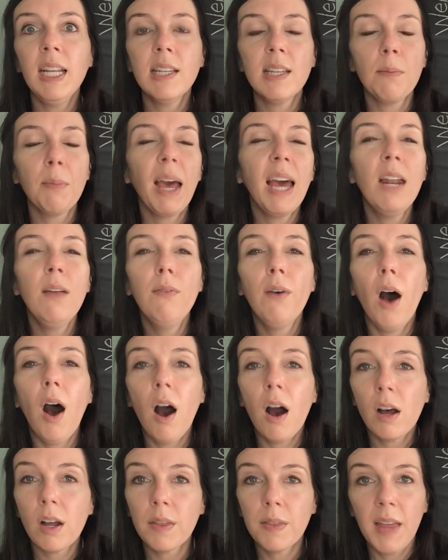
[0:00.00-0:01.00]
some kind of
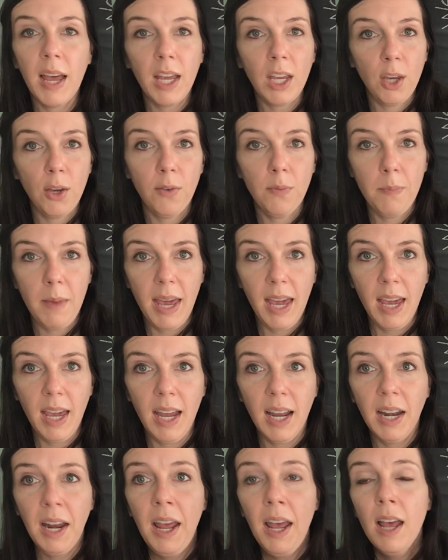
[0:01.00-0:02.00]
art that you've
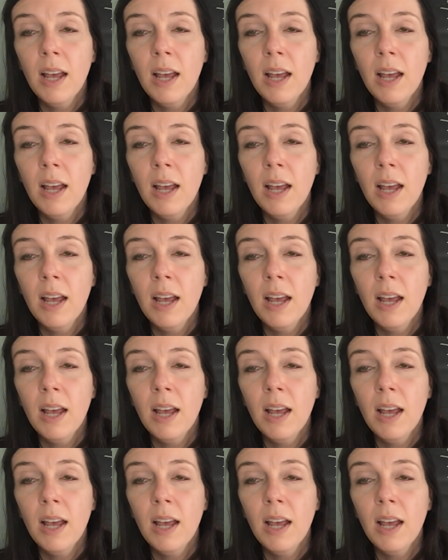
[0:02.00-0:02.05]
made.